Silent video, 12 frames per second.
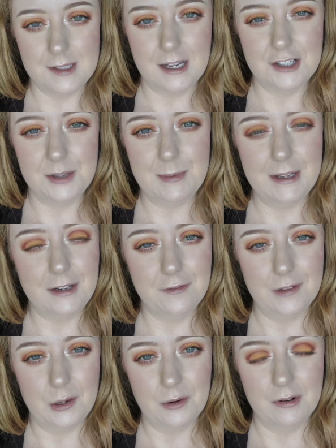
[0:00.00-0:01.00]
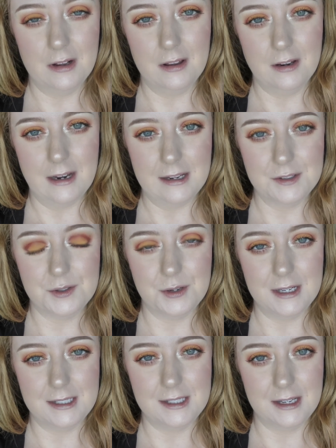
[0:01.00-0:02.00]
There's actually been a funeral on our
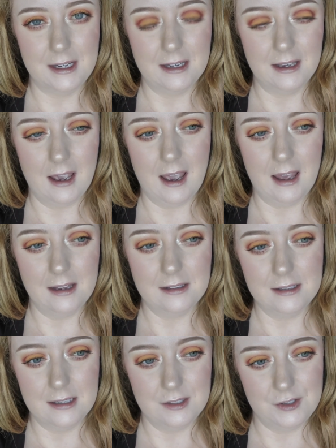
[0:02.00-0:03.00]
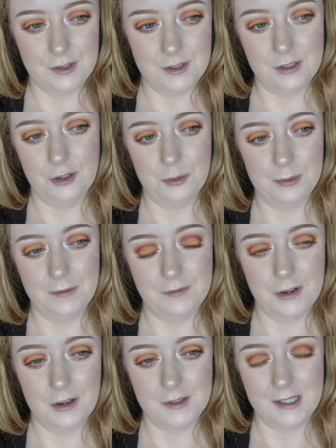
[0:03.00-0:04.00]
street today and it's just a couple of
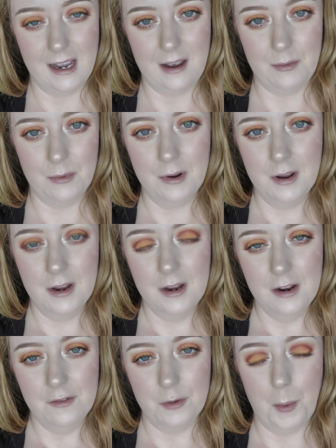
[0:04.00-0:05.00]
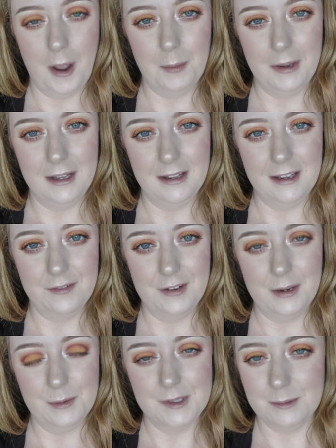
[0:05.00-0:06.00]
doors down from where we live, and
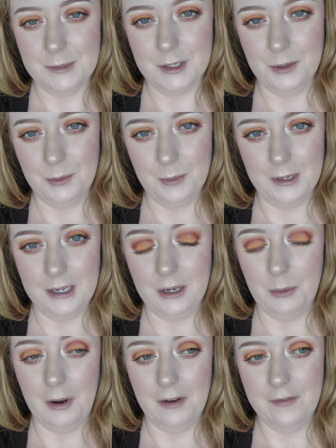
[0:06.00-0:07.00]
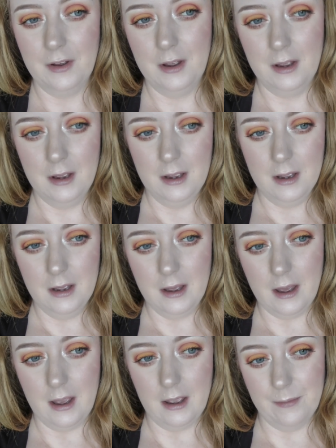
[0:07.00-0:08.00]
it was somebody who we knew of.
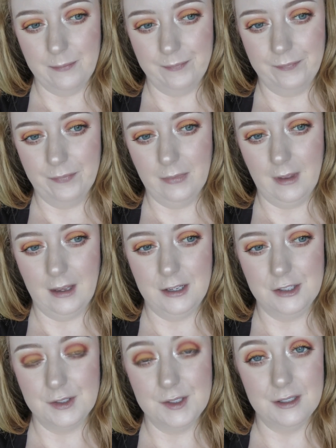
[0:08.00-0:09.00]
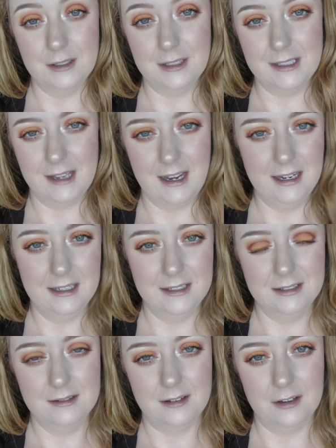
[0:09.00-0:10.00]
Um, he just suddenly died
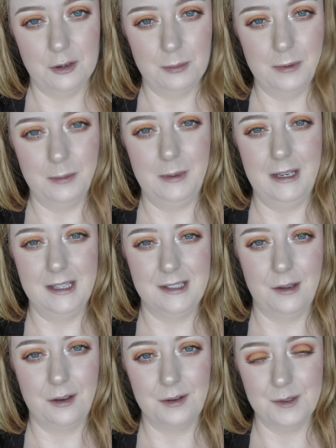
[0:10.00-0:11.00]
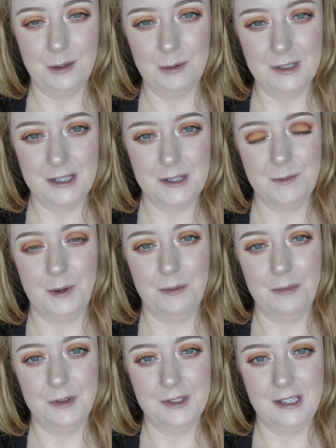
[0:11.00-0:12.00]
a couple of weeks ago, so it was his
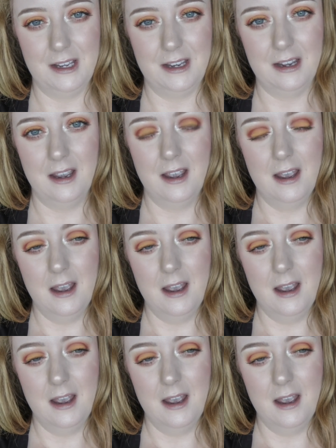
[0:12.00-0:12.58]
funeral today.